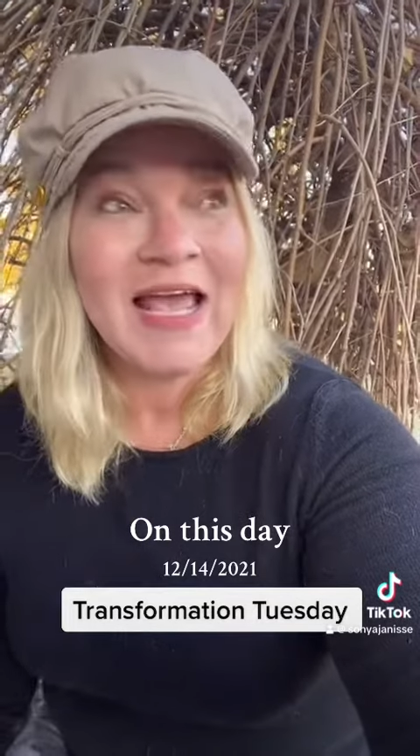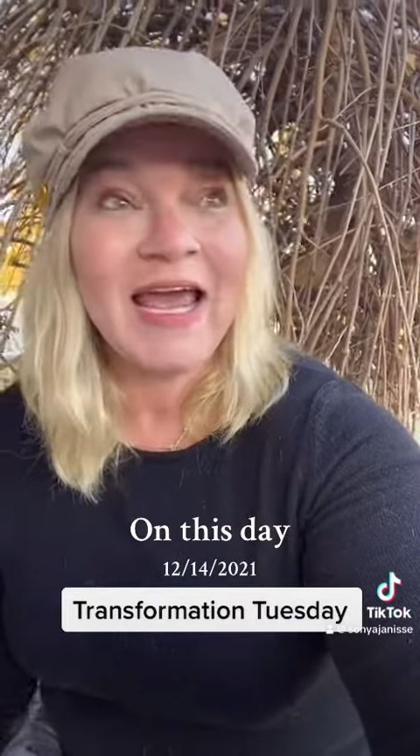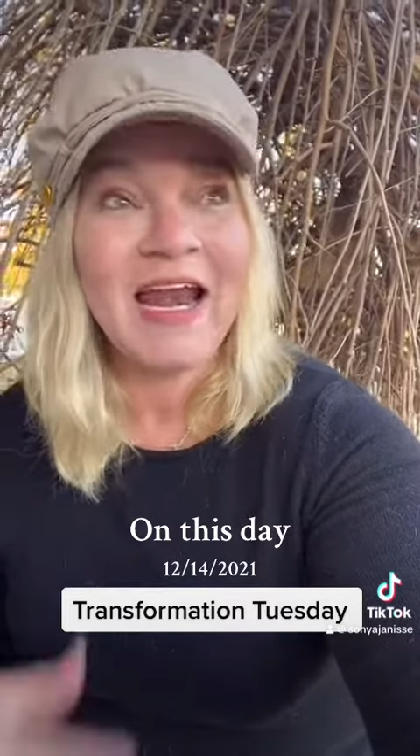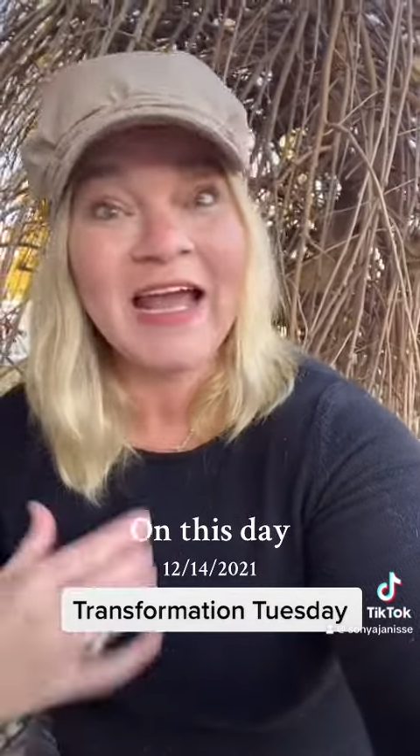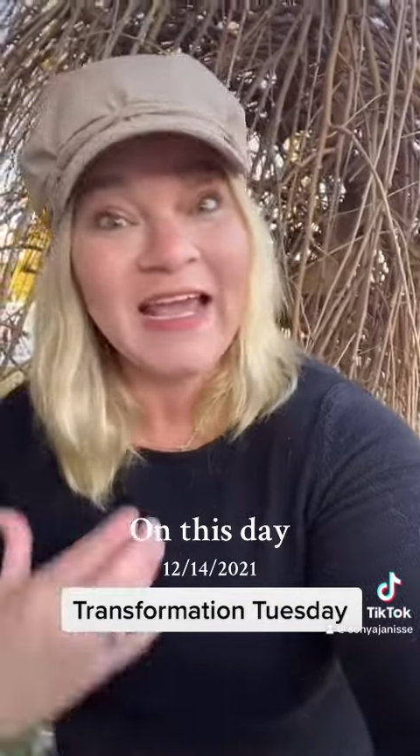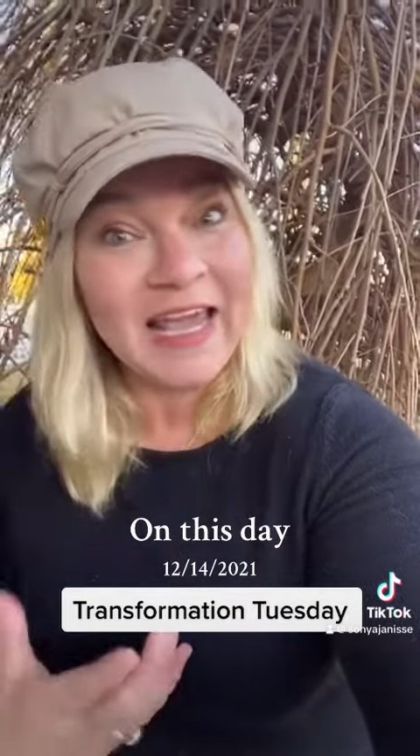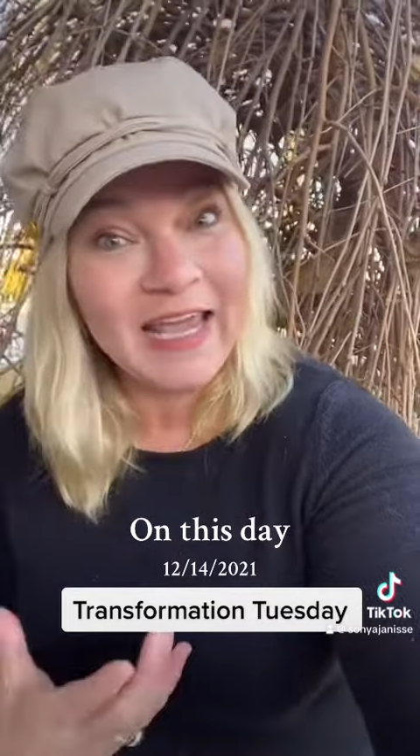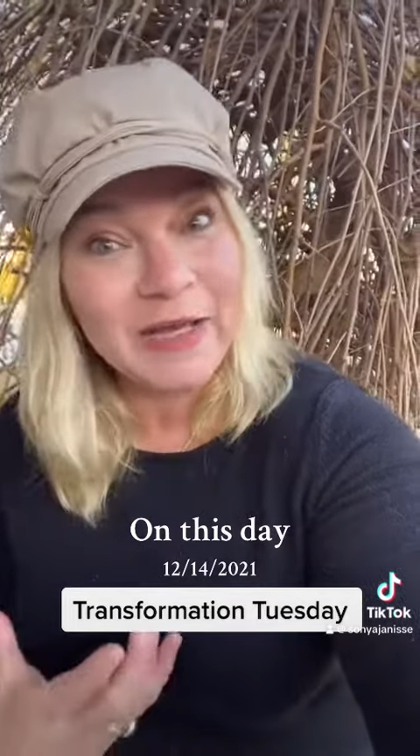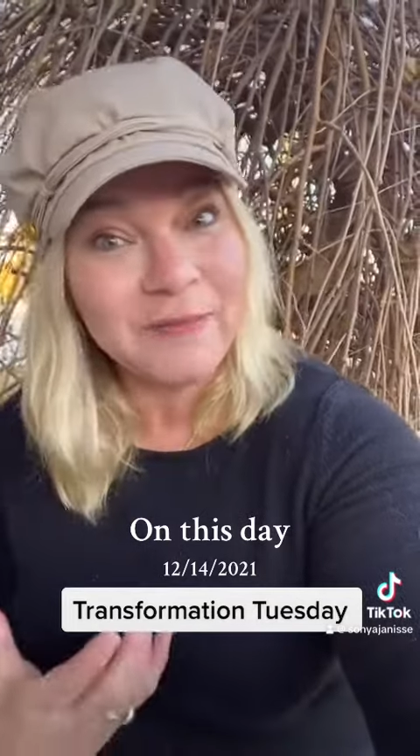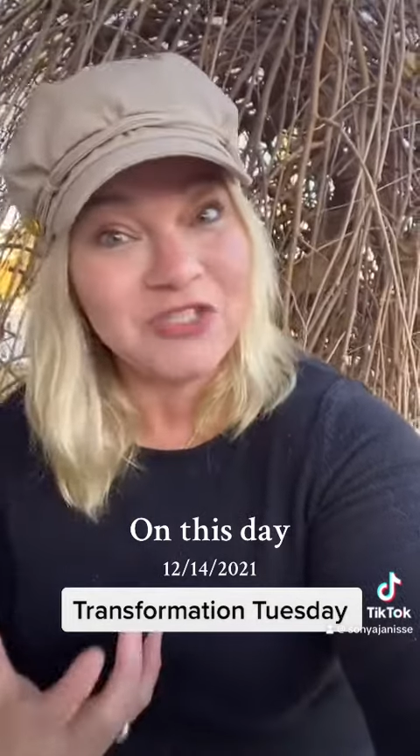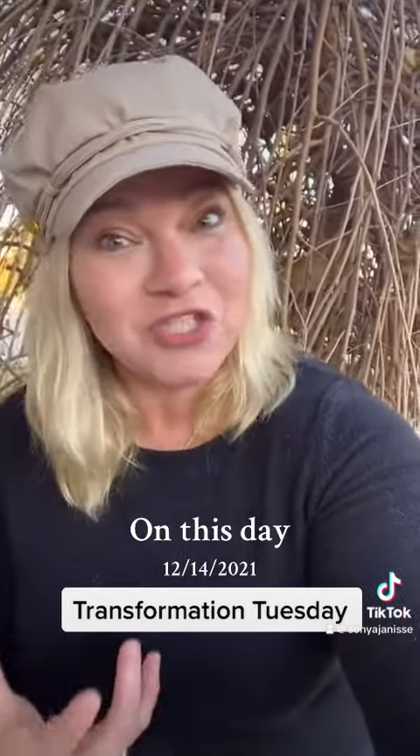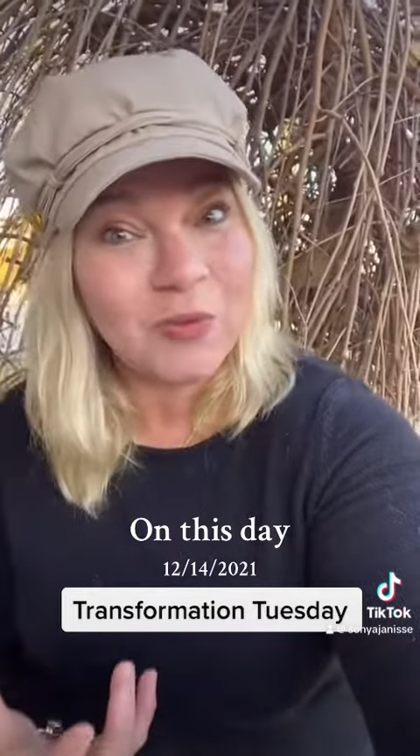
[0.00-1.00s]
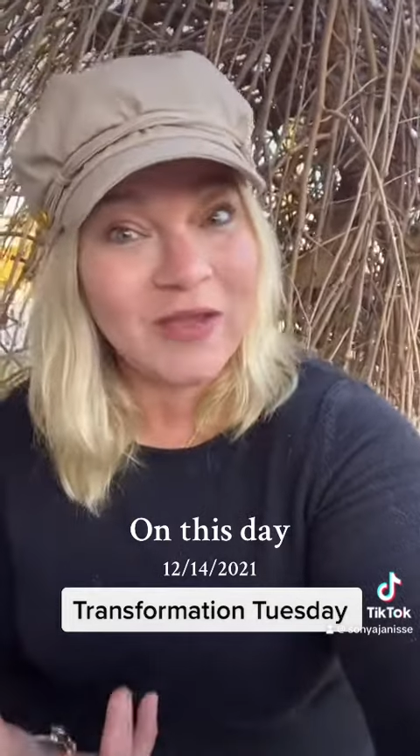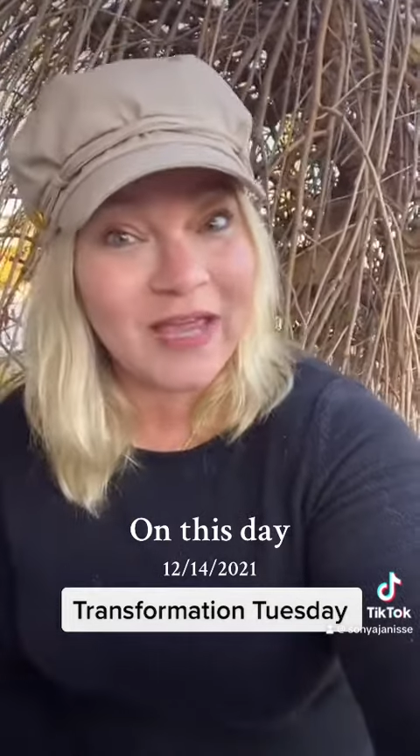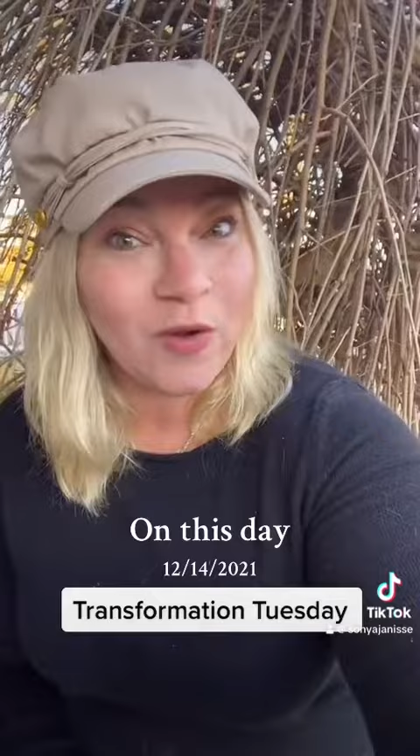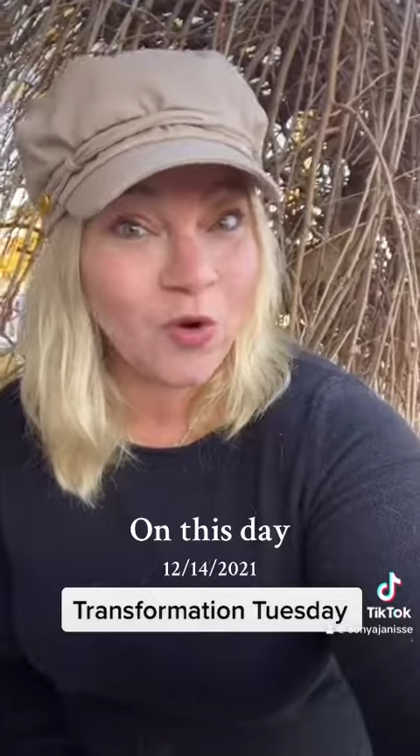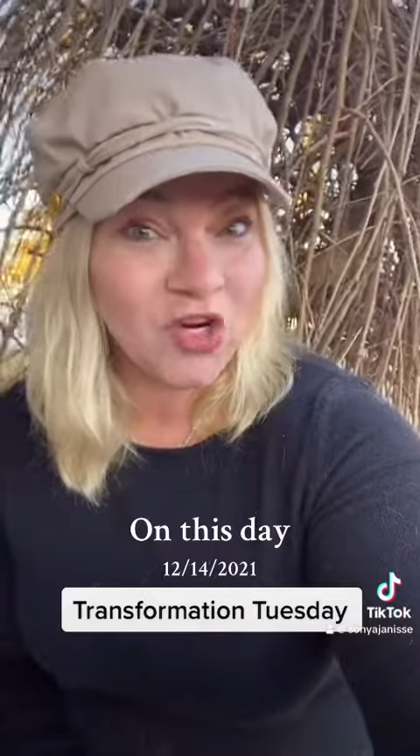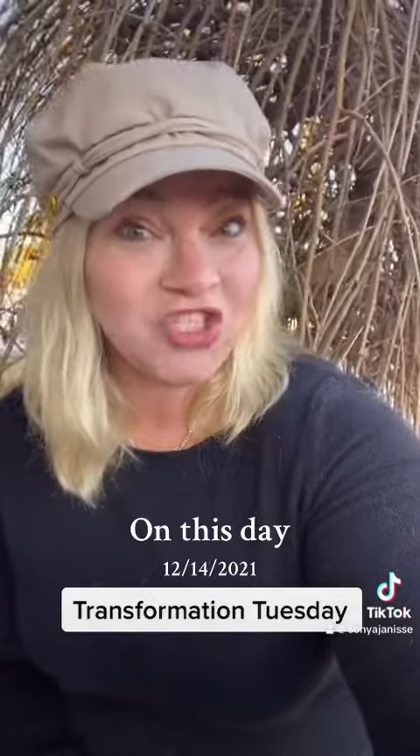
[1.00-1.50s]
And I am doing
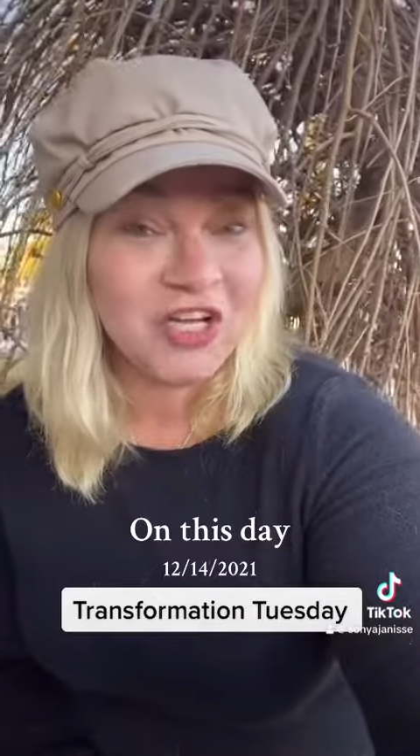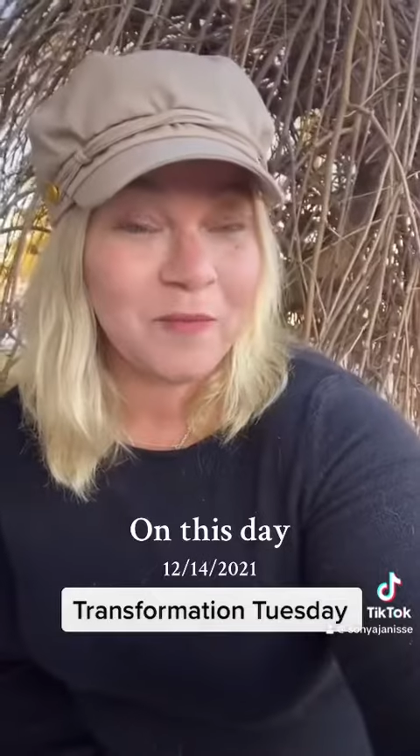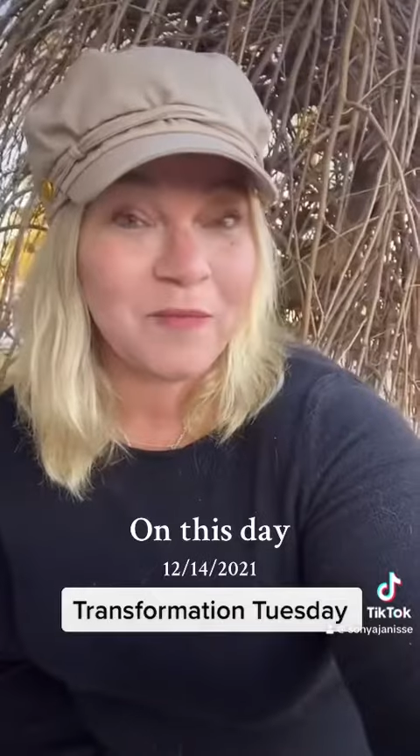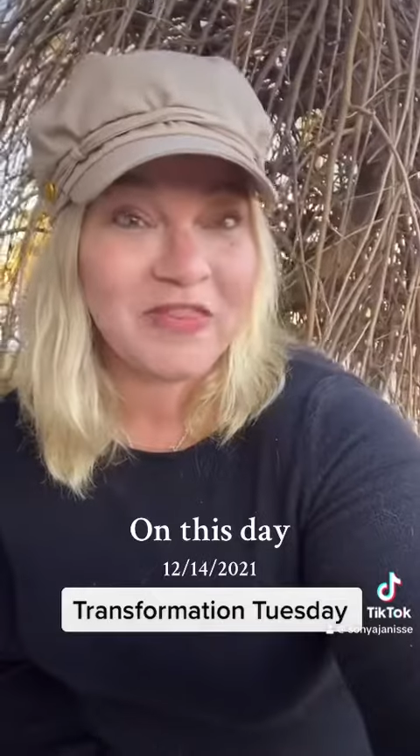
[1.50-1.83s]
a workshop